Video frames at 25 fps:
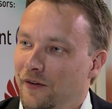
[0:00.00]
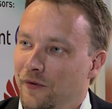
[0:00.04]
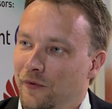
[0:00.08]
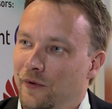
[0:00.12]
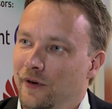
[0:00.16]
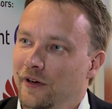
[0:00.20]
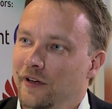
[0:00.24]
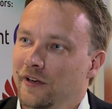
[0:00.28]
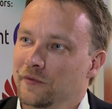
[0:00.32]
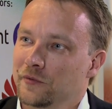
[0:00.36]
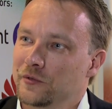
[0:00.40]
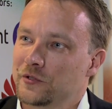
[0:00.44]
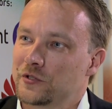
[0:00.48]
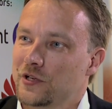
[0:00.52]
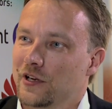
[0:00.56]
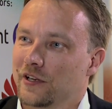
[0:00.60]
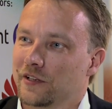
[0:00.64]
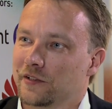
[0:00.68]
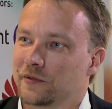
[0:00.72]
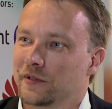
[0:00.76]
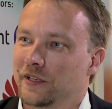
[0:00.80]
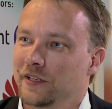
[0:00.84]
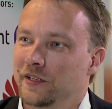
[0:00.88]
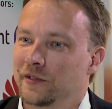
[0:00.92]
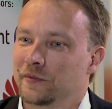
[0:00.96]
Well, it's
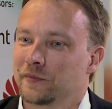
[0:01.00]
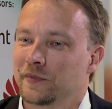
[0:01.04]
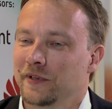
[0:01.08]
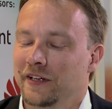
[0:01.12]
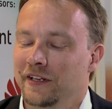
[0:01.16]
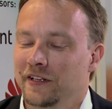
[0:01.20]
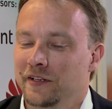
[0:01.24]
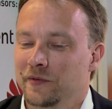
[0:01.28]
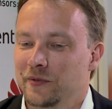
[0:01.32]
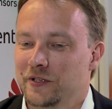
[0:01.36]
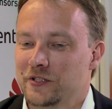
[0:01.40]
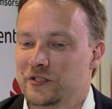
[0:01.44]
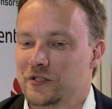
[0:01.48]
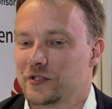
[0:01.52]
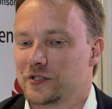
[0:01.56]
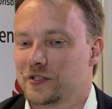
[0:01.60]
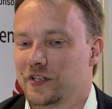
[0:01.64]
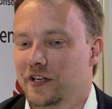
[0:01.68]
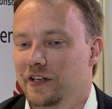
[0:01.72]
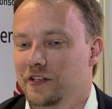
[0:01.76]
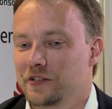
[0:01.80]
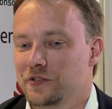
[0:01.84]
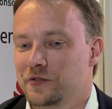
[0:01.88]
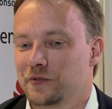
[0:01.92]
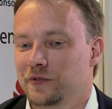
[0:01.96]
like any business
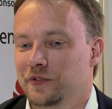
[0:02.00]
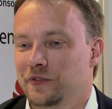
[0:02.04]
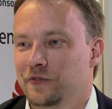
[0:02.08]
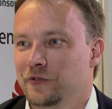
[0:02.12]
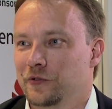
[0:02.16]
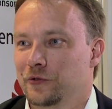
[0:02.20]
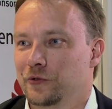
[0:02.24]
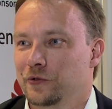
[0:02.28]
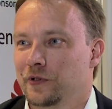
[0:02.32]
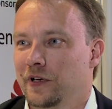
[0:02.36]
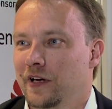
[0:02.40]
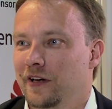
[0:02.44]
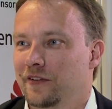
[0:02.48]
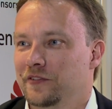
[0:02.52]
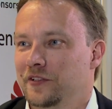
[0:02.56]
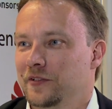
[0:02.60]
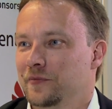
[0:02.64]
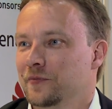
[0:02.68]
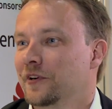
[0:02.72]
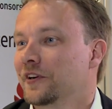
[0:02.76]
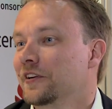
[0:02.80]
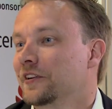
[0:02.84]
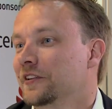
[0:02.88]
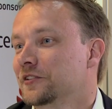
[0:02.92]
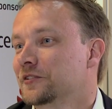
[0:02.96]
case. If you have
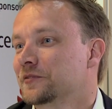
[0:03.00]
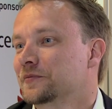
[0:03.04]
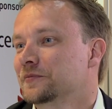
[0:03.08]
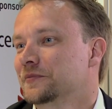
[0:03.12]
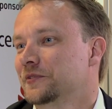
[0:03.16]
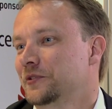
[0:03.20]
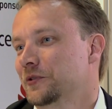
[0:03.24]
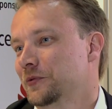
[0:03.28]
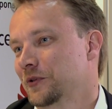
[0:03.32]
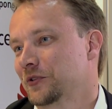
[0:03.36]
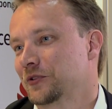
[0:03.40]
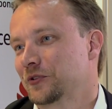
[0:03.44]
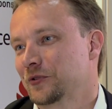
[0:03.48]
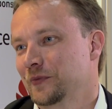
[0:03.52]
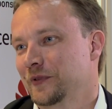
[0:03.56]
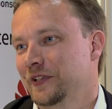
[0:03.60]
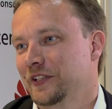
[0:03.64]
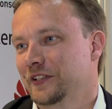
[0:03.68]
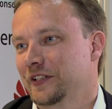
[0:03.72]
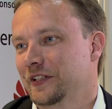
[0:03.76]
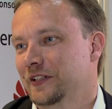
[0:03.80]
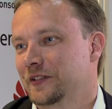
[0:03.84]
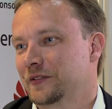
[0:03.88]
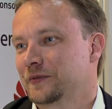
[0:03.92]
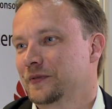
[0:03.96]
demand, you want to
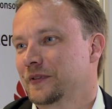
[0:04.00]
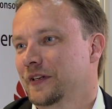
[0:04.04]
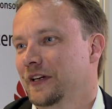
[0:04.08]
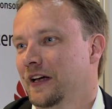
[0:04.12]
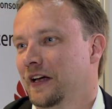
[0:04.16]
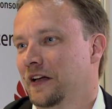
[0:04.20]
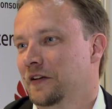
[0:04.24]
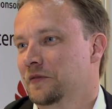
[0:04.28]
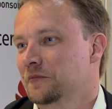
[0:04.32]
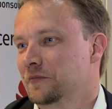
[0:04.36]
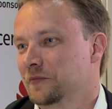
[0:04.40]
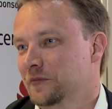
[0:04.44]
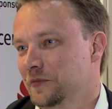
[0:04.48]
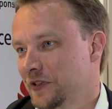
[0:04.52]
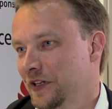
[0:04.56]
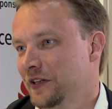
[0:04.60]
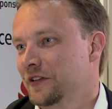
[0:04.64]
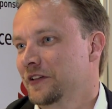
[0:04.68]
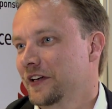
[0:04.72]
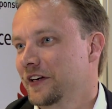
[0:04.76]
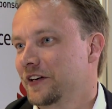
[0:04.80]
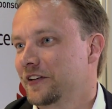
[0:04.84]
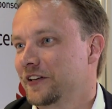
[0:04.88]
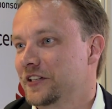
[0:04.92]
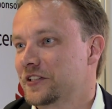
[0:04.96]
meet it, and then
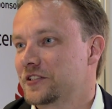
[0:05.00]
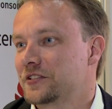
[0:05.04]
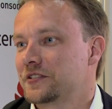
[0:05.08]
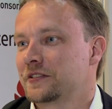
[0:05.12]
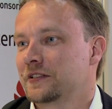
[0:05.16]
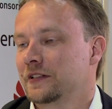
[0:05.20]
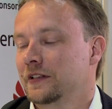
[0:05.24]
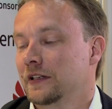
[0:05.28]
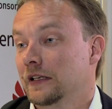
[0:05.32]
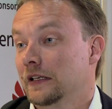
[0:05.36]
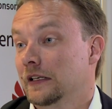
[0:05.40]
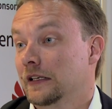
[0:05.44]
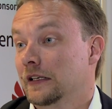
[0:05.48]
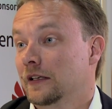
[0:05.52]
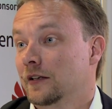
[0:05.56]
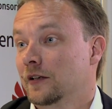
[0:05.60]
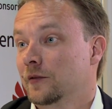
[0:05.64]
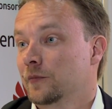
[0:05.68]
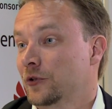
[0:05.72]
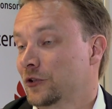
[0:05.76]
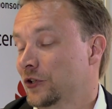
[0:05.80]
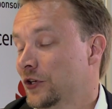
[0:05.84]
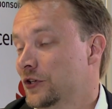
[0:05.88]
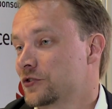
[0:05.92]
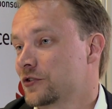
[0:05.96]
there is
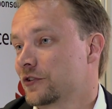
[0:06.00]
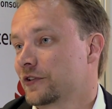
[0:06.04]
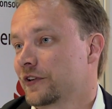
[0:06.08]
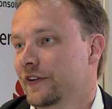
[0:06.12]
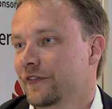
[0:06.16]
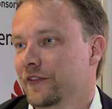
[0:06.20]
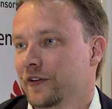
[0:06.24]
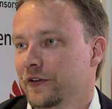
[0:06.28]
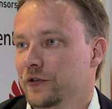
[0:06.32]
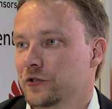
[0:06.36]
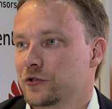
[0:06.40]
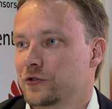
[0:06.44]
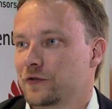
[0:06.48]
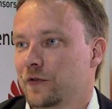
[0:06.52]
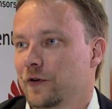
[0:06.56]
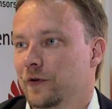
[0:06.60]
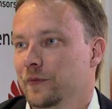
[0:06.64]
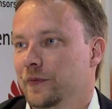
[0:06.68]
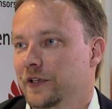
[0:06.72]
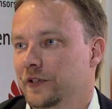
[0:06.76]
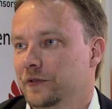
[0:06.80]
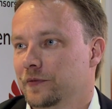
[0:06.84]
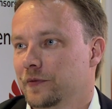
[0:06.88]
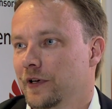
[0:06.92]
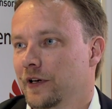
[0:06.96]
potential revenues from
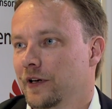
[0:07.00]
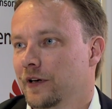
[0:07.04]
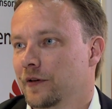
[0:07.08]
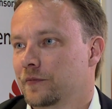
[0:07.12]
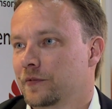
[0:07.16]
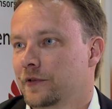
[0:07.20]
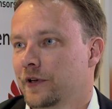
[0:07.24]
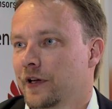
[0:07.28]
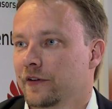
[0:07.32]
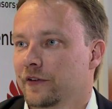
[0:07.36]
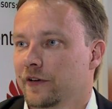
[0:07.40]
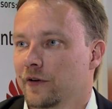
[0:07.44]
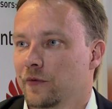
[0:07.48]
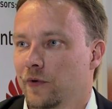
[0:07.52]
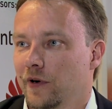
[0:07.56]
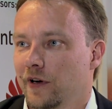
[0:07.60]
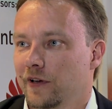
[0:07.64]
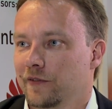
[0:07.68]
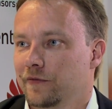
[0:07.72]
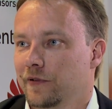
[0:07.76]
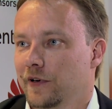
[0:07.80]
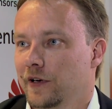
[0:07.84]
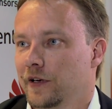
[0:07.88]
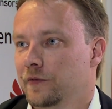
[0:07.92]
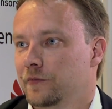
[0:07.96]
it. Carrier
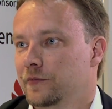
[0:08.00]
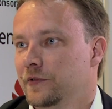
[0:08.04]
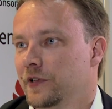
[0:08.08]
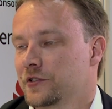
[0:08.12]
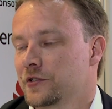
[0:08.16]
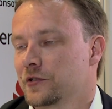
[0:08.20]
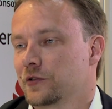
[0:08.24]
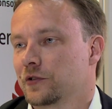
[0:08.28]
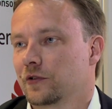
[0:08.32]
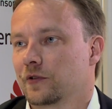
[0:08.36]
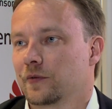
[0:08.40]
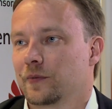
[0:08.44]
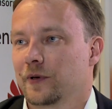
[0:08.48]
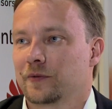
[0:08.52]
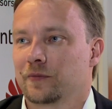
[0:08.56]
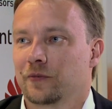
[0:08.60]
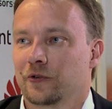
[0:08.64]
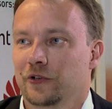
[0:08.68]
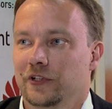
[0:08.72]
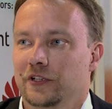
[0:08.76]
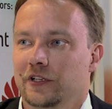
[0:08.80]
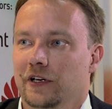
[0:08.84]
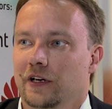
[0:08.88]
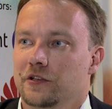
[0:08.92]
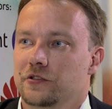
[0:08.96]
Wi-Fi doesn't talk about
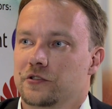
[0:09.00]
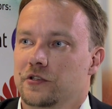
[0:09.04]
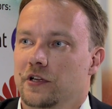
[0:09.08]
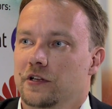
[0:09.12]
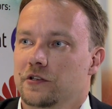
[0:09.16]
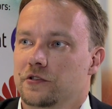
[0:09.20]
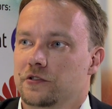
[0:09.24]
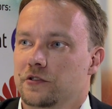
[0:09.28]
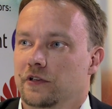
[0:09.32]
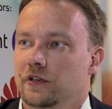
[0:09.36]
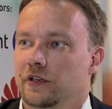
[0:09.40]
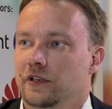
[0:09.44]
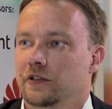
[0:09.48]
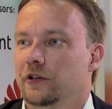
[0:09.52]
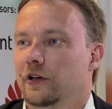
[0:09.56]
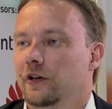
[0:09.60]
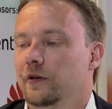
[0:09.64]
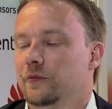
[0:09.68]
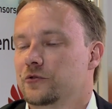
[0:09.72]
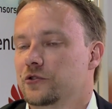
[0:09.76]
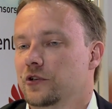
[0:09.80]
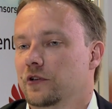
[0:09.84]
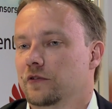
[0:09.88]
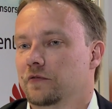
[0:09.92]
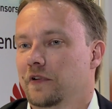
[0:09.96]
monetization in
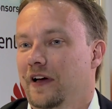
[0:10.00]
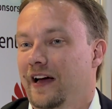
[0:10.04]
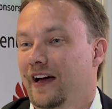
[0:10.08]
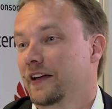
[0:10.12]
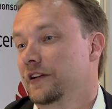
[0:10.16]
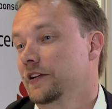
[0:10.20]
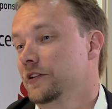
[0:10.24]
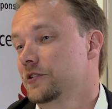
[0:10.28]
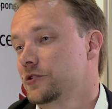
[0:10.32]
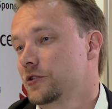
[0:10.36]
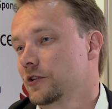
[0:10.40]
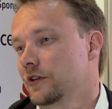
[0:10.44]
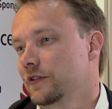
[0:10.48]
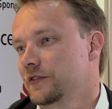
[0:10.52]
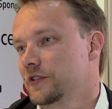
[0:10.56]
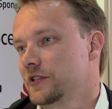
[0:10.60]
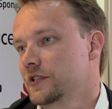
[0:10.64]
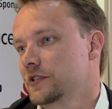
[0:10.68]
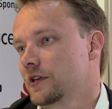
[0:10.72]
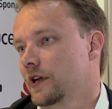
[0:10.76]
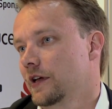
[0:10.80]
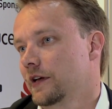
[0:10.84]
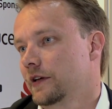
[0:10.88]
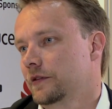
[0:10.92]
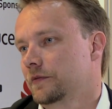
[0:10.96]
terms of added
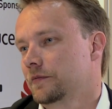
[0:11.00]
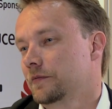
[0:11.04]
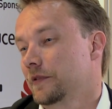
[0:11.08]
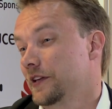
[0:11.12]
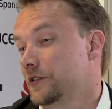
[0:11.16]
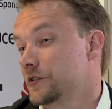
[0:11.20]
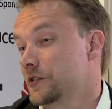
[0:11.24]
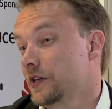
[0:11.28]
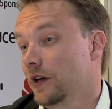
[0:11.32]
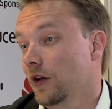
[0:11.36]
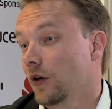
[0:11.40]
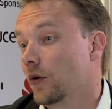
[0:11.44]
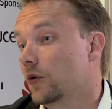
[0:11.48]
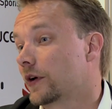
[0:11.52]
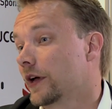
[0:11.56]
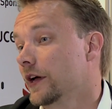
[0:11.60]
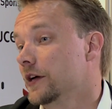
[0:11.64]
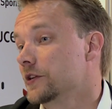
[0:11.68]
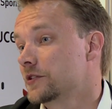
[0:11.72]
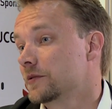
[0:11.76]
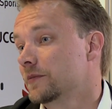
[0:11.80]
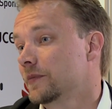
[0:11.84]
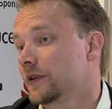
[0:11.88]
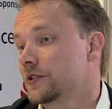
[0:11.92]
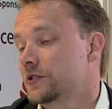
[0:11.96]
services like, let's say,
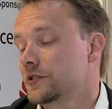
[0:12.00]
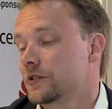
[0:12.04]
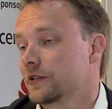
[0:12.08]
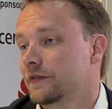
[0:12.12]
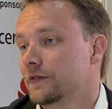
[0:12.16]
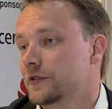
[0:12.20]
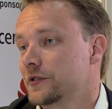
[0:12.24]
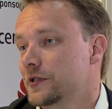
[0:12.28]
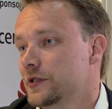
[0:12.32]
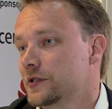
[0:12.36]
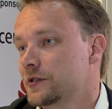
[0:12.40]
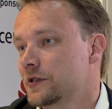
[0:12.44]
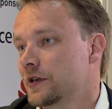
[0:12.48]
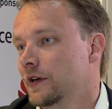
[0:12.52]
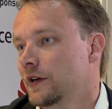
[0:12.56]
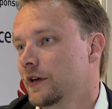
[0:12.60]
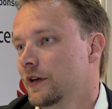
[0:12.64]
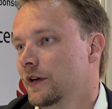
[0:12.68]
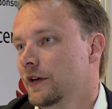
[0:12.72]
location-based services.